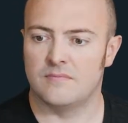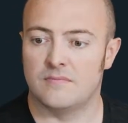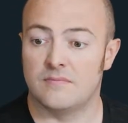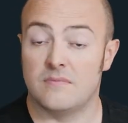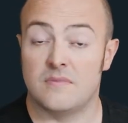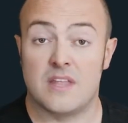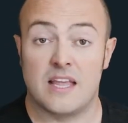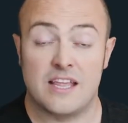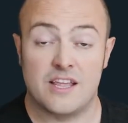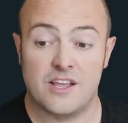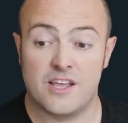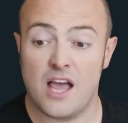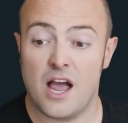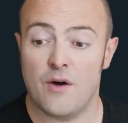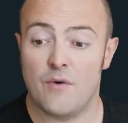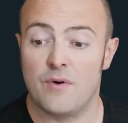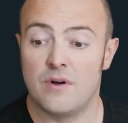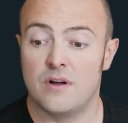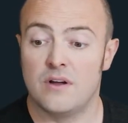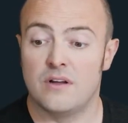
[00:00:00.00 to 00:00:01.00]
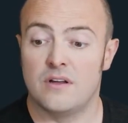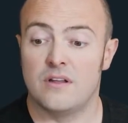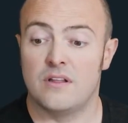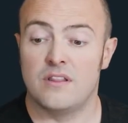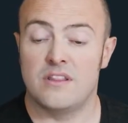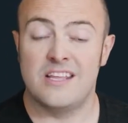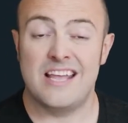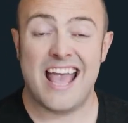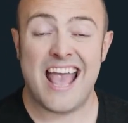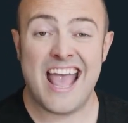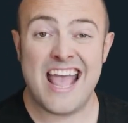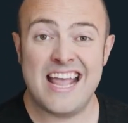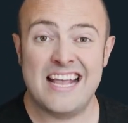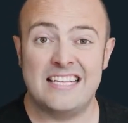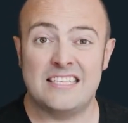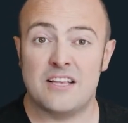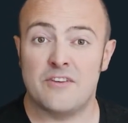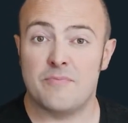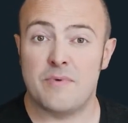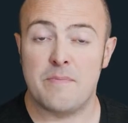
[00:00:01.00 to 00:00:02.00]
There you go. The
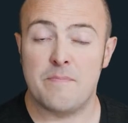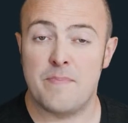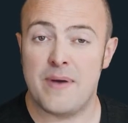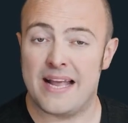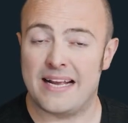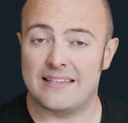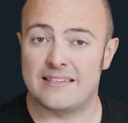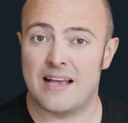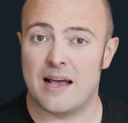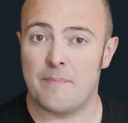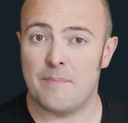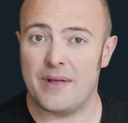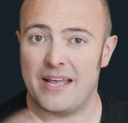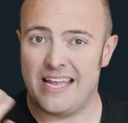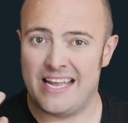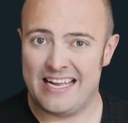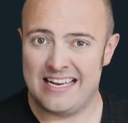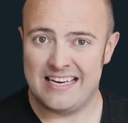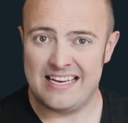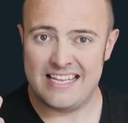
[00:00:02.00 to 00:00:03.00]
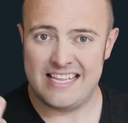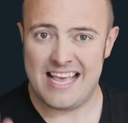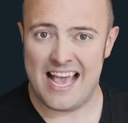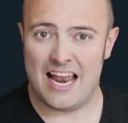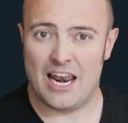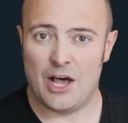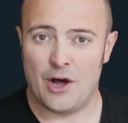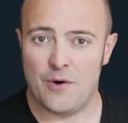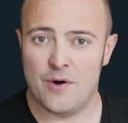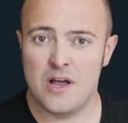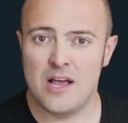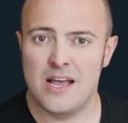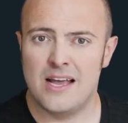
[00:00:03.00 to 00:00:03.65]
A's have been picked up in yellow.